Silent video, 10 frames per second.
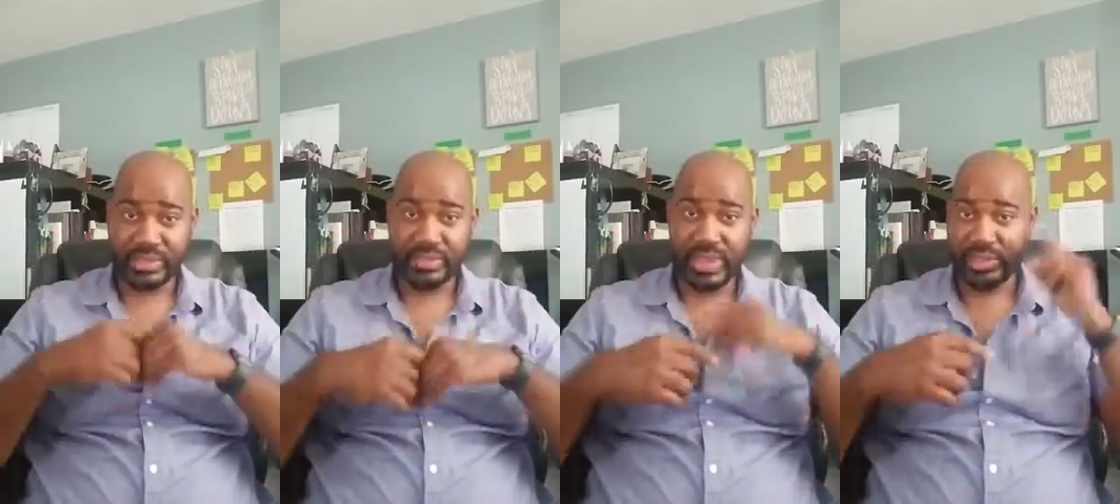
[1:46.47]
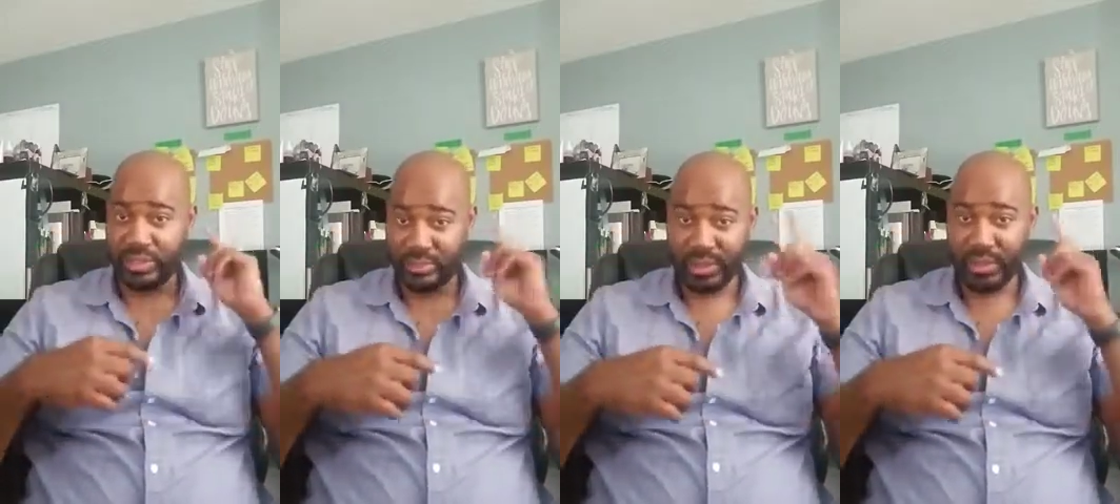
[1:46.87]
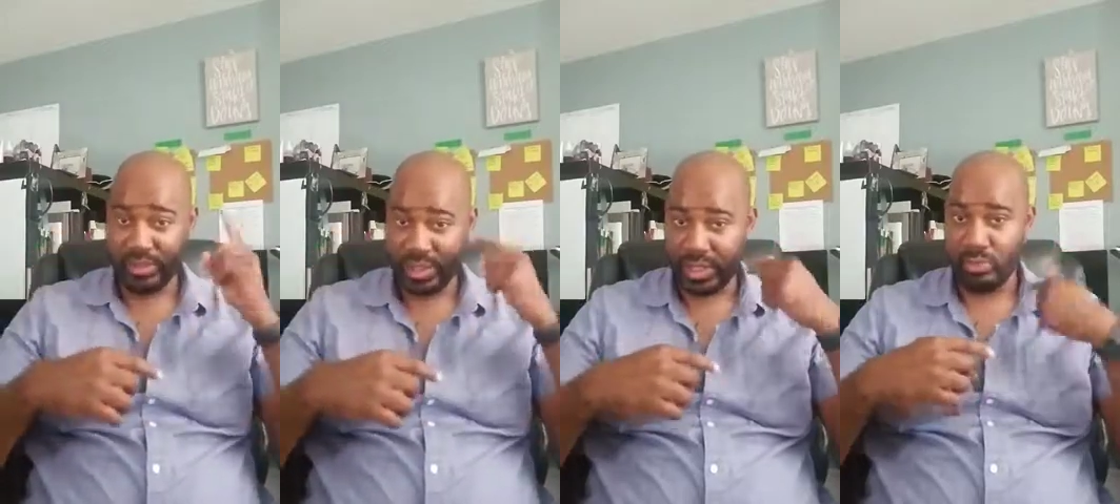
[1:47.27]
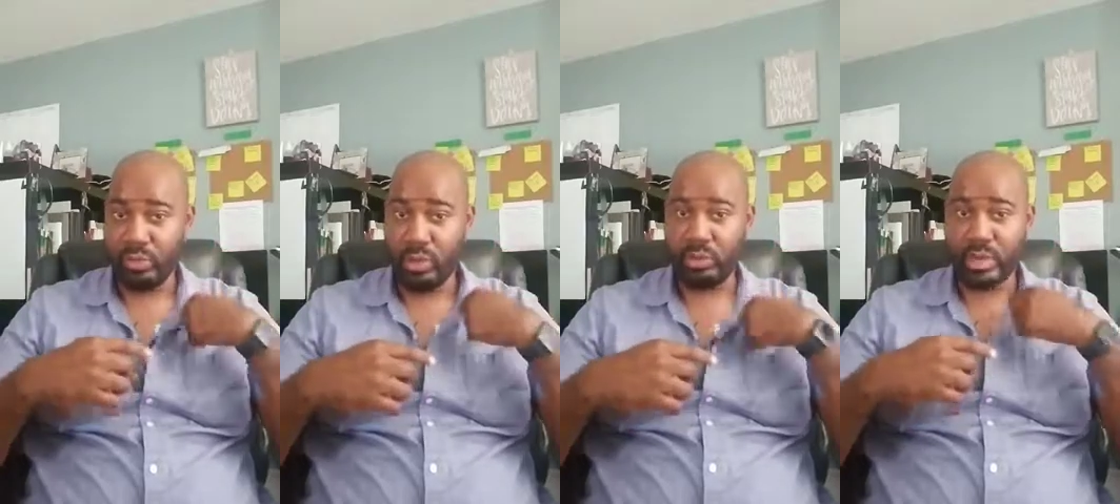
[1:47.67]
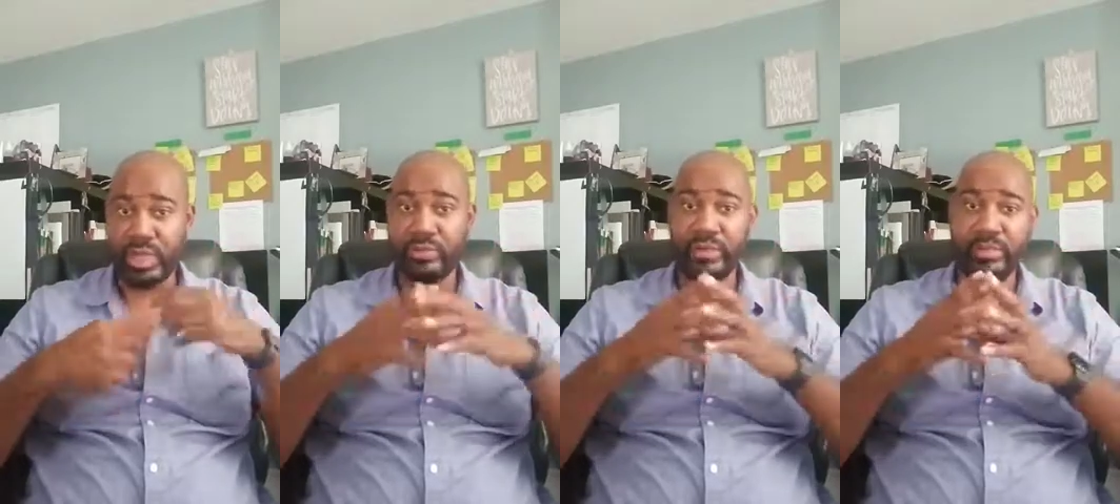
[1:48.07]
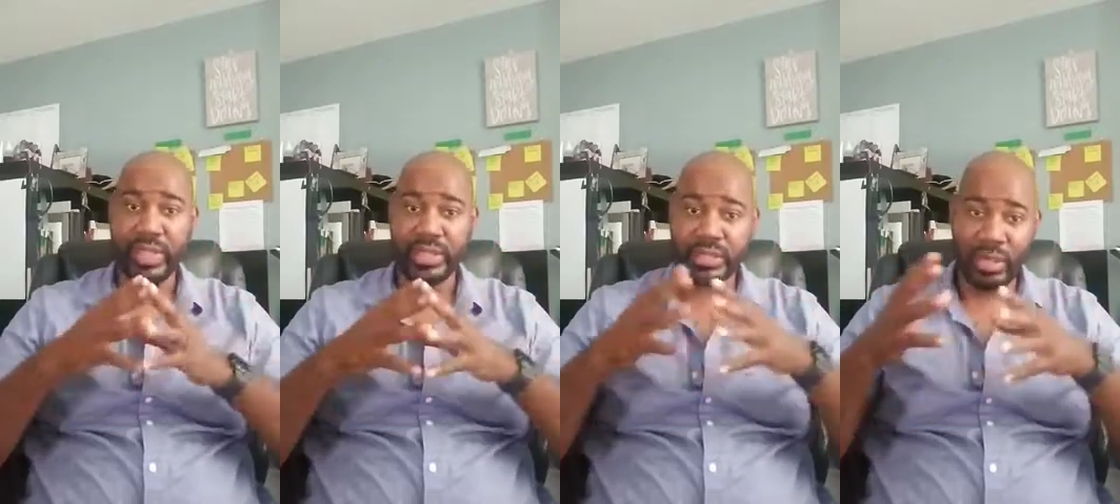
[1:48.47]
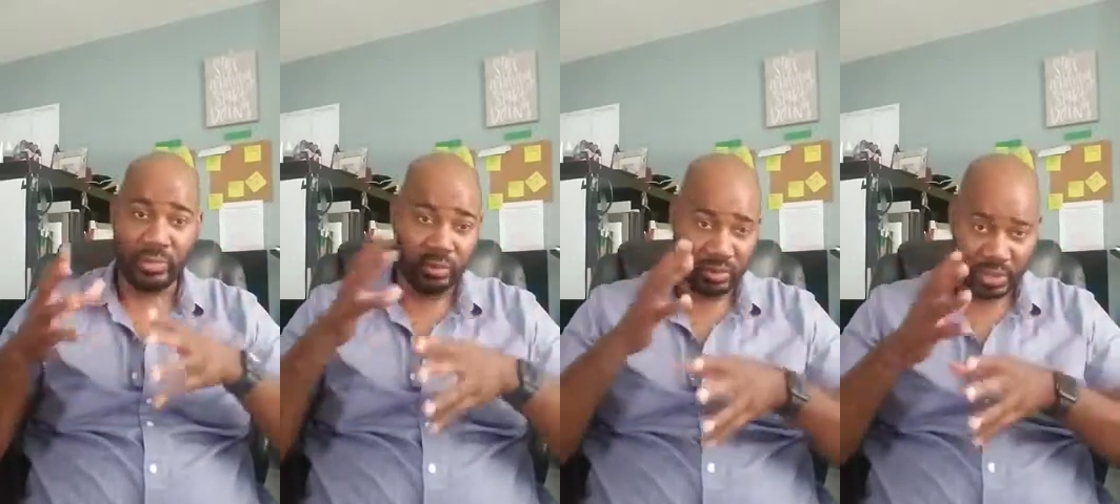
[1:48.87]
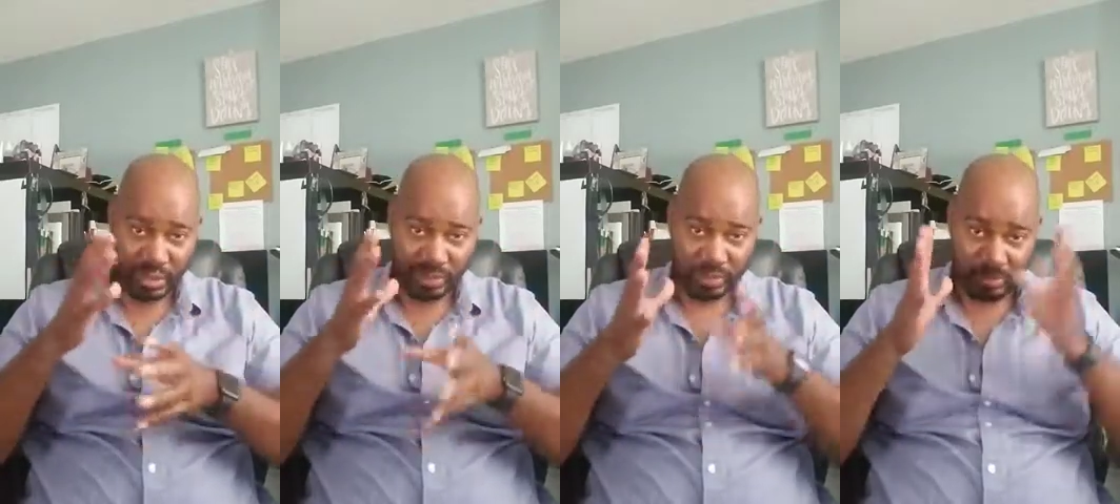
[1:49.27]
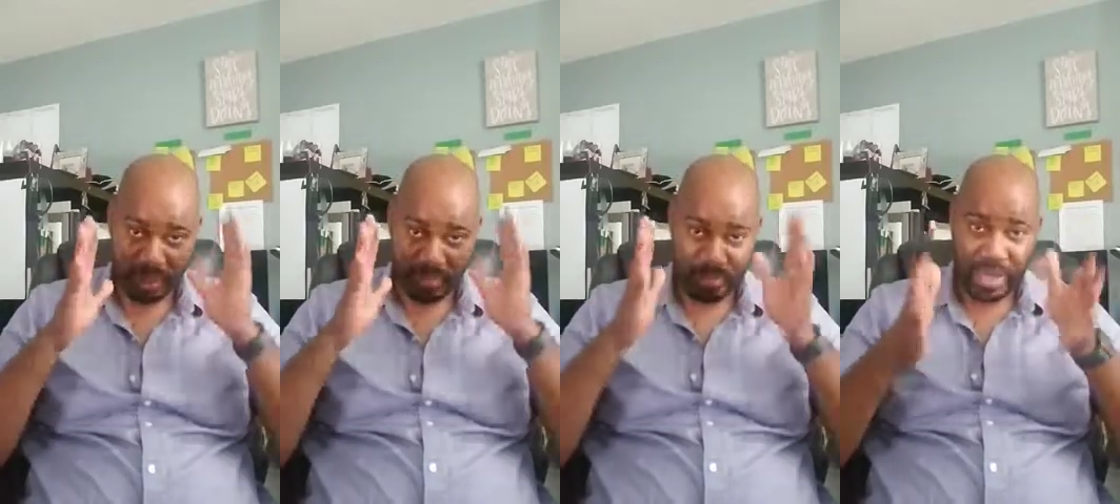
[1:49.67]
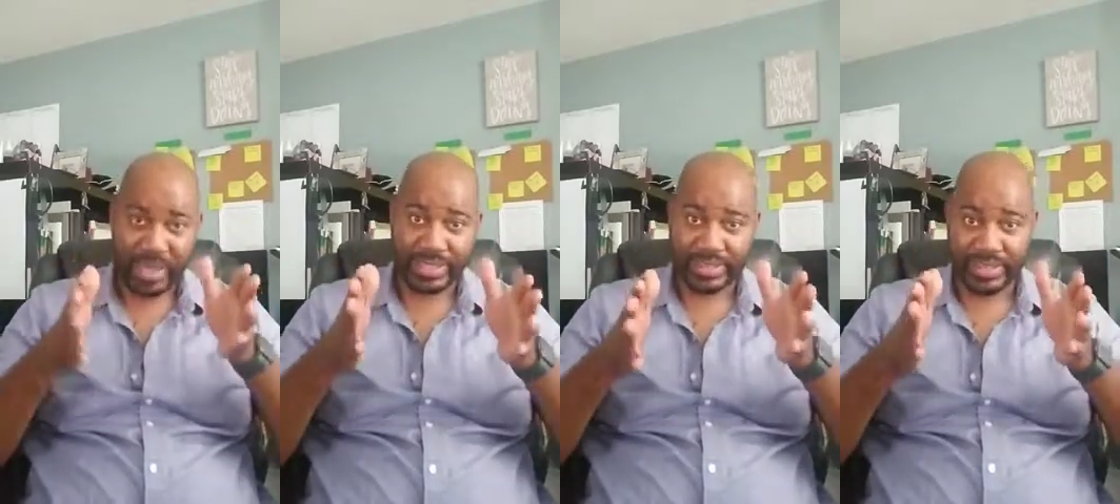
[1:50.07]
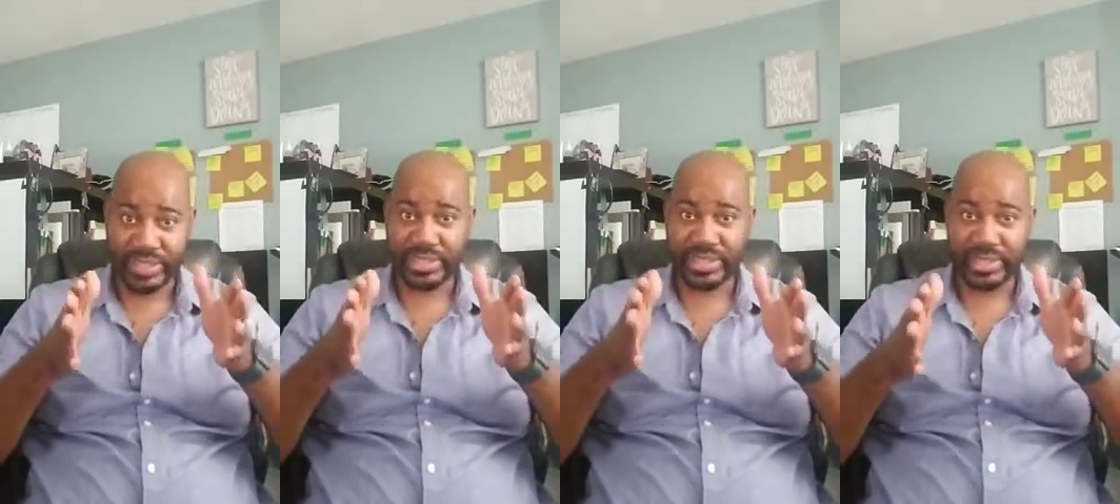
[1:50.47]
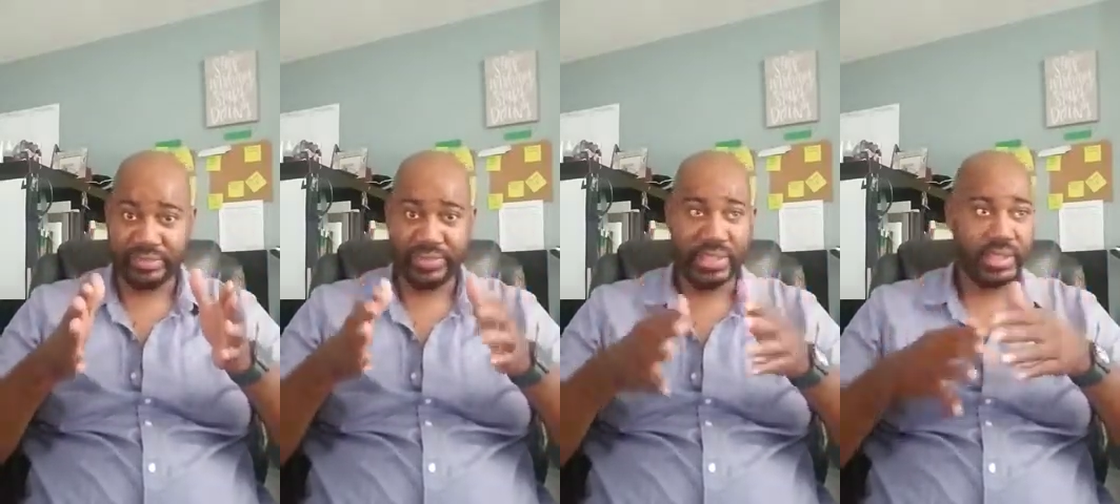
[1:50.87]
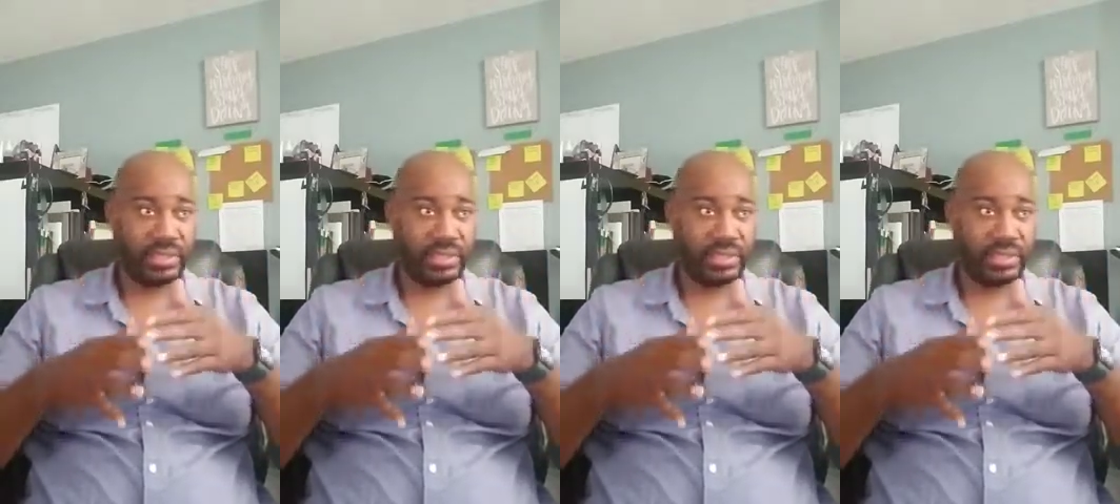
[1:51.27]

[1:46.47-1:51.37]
So that's the one thing it won't get from me, is I won't let my mindset shift